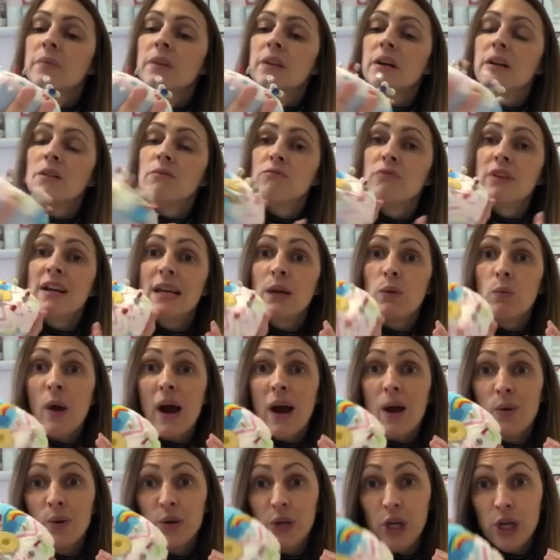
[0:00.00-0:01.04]
really
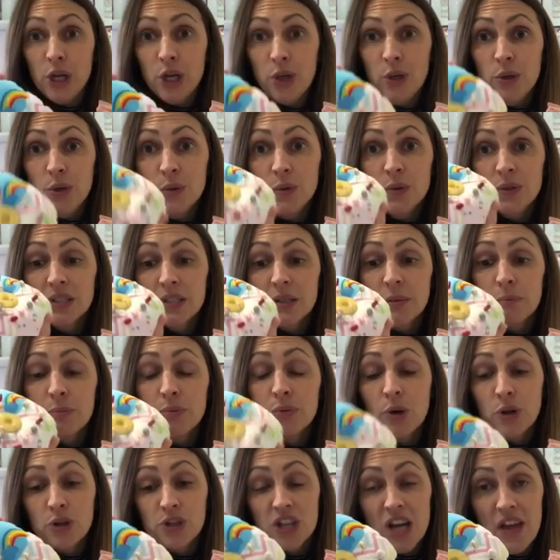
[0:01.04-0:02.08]
well used
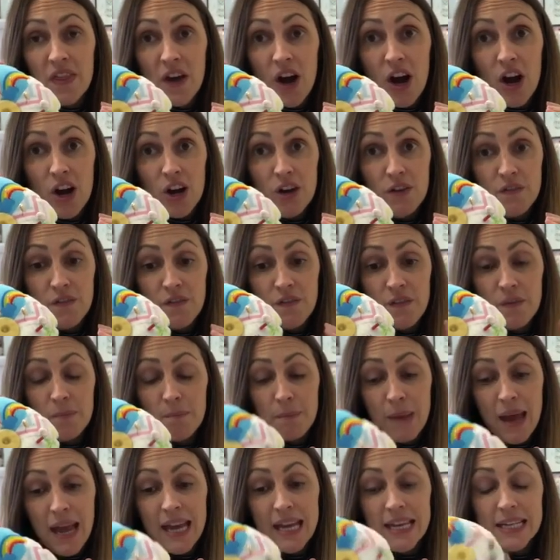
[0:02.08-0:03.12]
project that I've
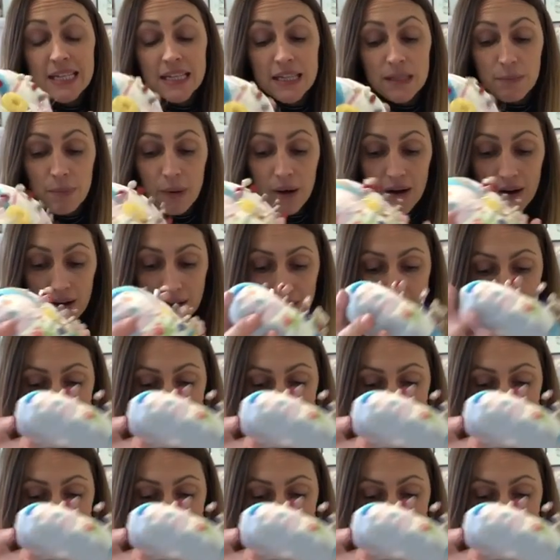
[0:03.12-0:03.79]
made in the past.